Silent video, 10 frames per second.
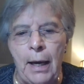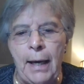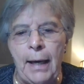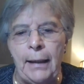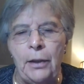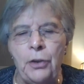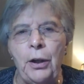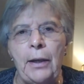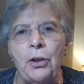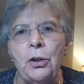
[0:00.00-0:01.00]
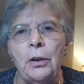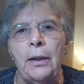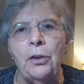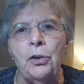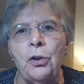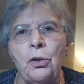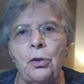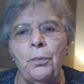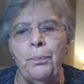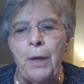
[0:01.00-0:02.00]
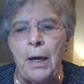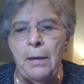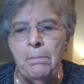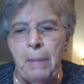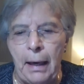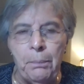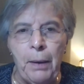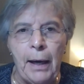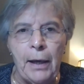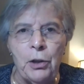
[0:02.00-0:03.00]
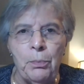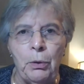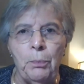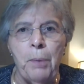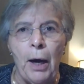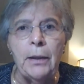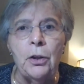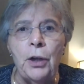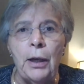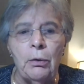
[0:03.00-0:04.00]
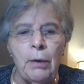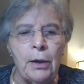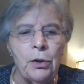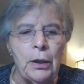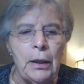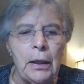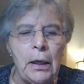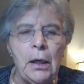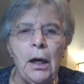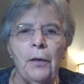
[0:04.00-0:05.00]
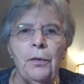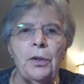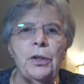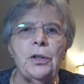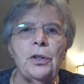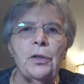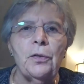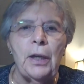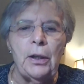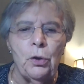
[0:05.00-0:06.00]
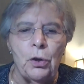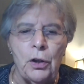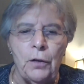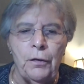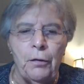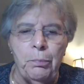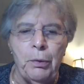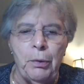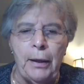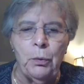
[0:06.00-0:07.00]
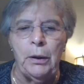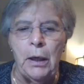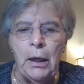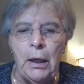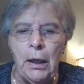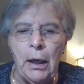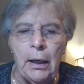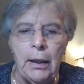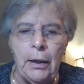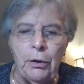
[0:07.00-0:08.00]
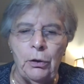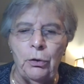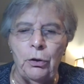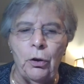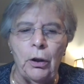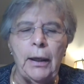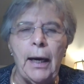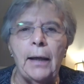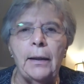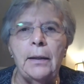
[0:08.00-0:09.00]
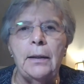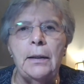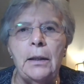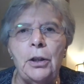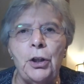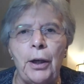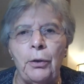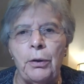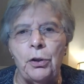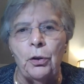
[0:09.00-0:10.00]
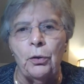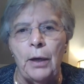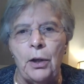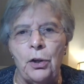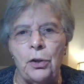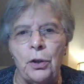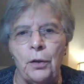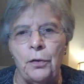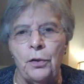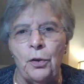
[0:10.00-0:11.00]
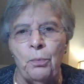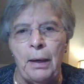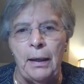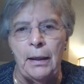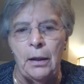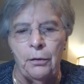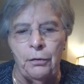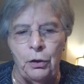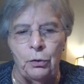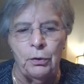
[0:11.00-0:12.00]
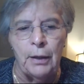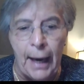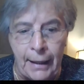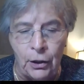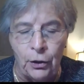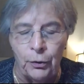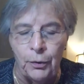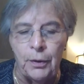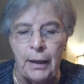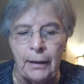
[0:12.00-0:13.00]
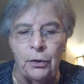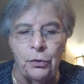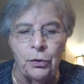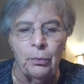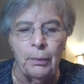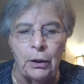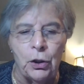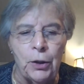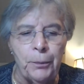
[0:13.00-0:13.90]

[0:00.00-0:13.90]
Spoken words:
an educational institute made possible by the generosity of the Sisters of St. Joseph of Brentwood here in New York and the generous donations of so many of you. Thank you. Thank you so much.